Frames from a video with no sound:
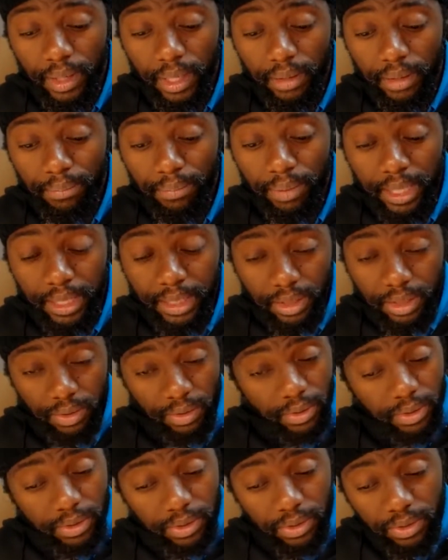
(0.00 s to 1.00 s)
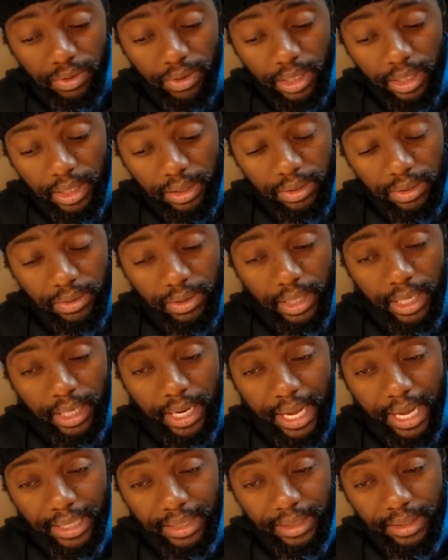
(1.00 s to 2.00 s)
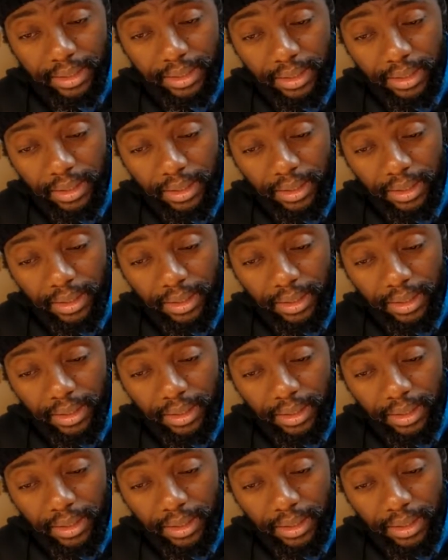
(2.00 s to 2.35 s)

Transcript: and pass it on to the next,